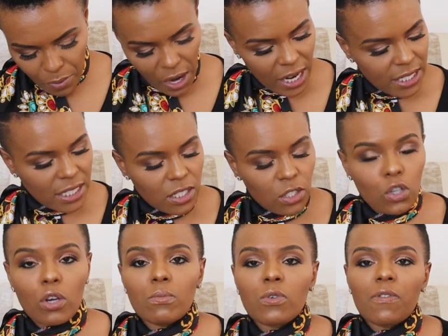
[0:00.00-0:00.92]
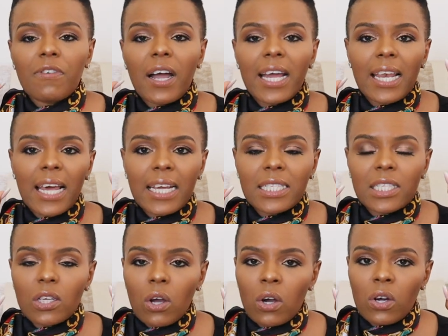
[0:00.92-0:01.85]
brands in terms of
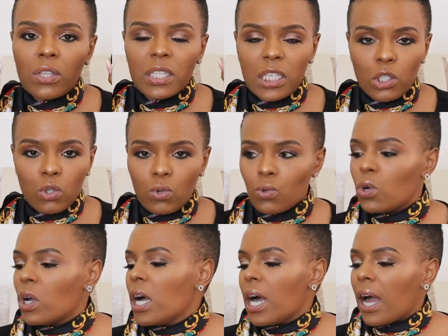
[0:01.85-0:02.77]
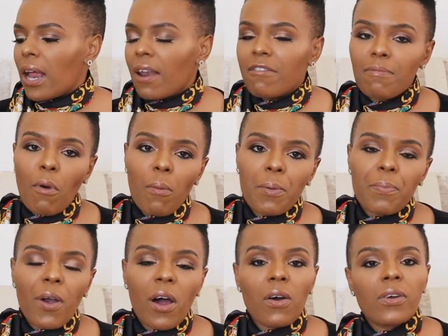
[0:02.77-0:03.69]
highlights are these two. I love Bobbi
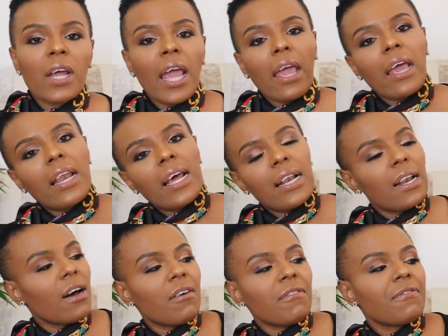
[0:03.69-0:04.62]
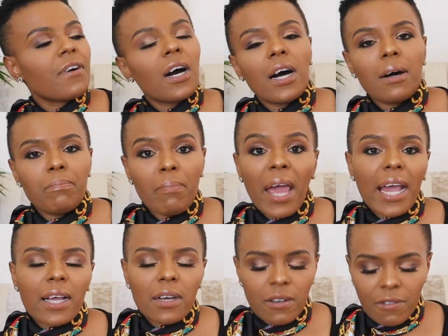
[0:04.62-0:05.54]
Brown and I love
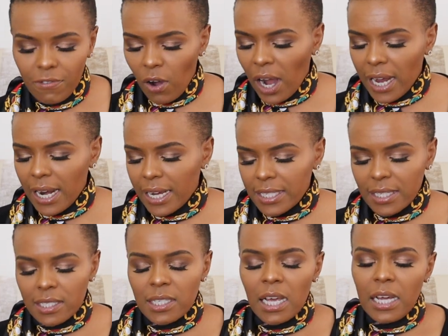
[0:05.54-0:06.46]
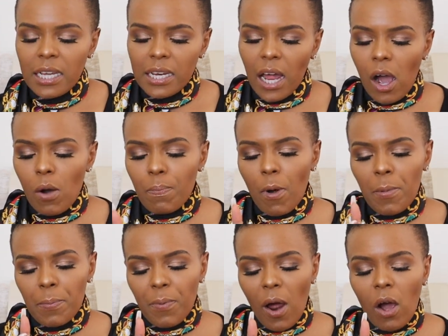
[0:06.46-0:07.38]
MAC for highlighters. Now
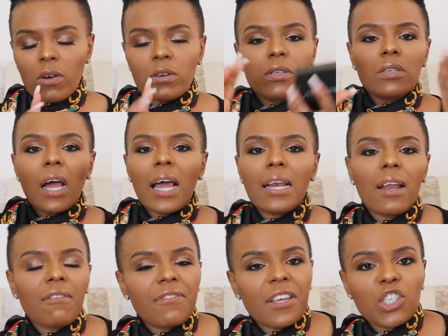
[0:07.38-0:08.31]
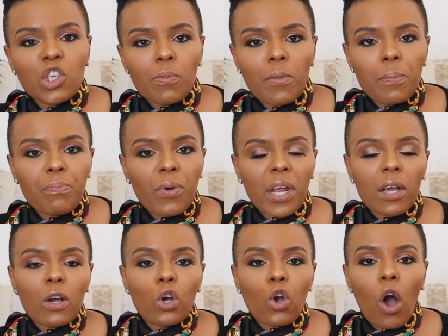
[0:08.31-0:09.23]
Bobbi Brown, I love their Shimmer Brick
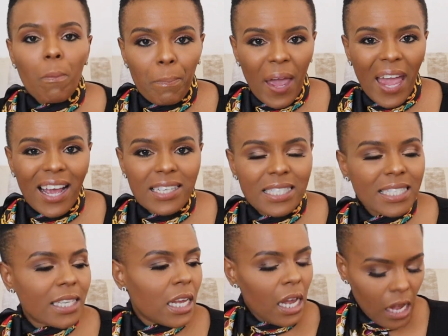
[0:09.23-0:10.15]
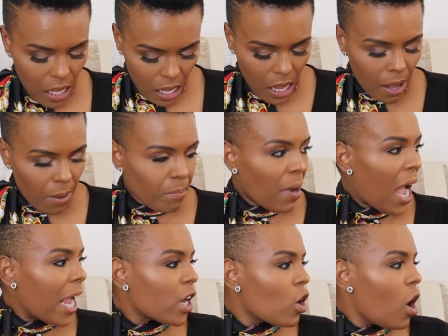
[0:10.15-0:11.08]
Compacts.
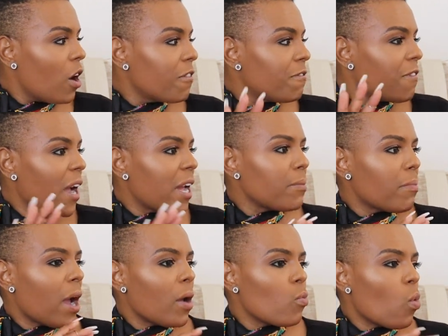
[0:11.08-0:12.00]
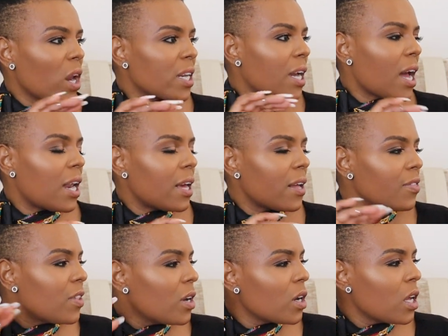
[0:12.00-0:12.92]
I can't find my one
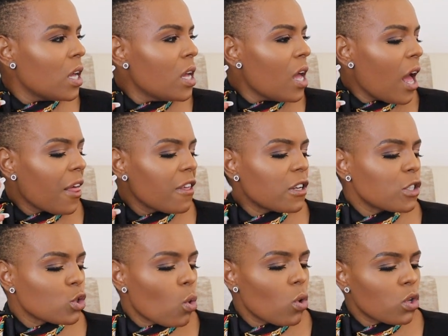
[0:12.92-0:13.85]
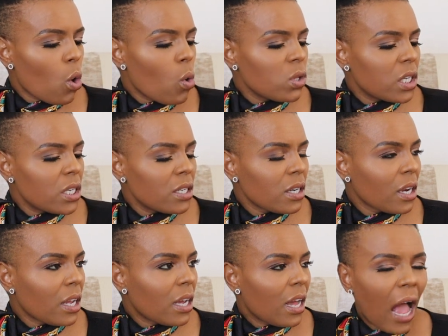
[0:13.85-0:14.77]
color, I think it's called Golden.
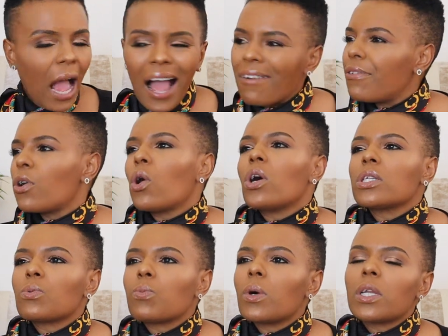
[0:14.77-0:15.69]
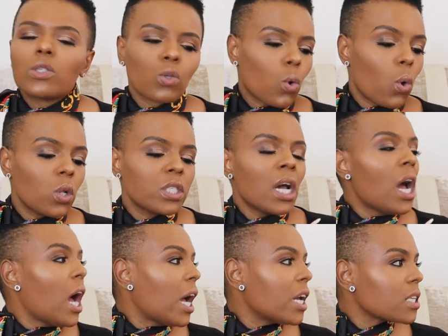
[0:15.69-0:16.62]
I forgot what it's called.
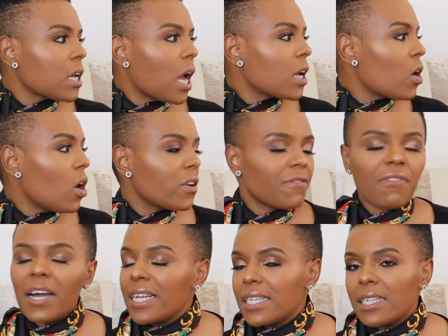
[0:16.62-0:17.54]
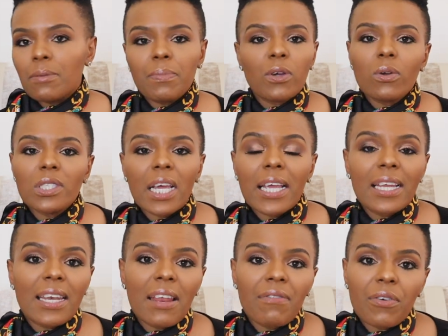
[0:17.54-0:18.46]
I can't find it because I
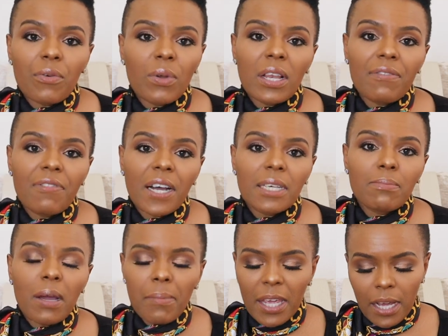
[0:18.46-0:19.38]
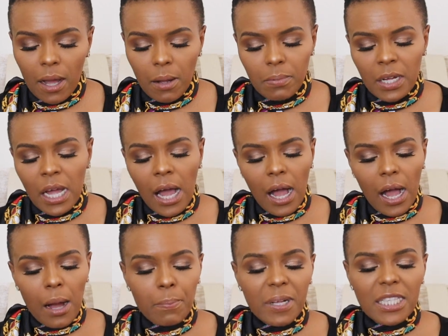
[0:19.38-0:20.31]
can never really find my makeup.
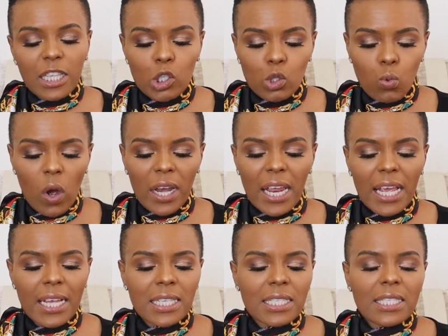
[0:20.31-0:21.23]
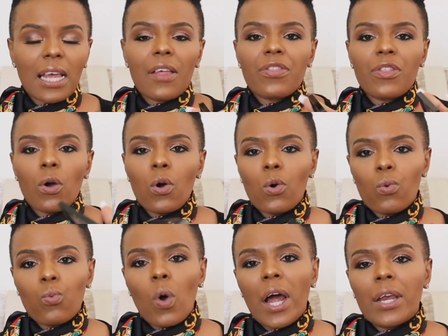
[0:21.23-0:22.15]
But this one is the
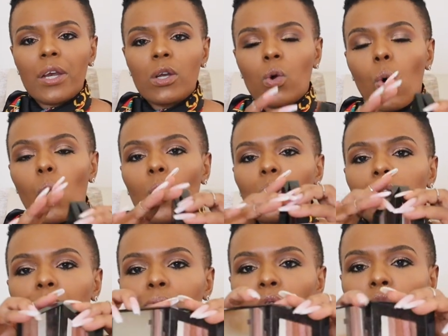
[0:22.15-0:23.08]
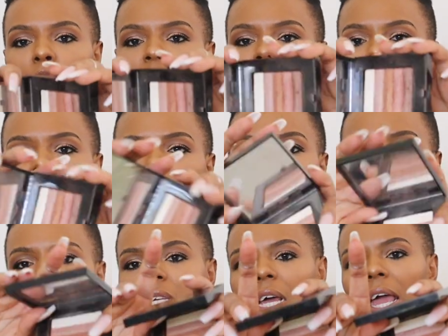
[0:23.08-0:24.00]
one called
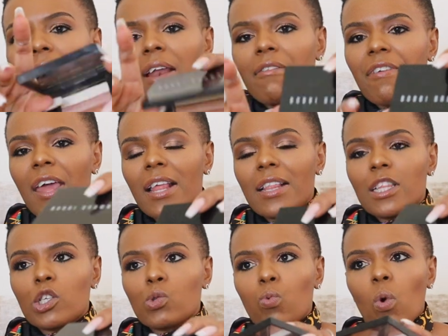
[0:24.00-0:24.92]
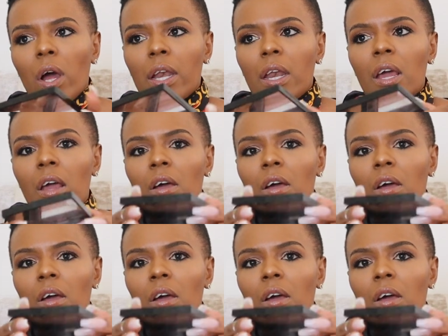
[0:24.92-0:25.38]
Bronze, and I've had this one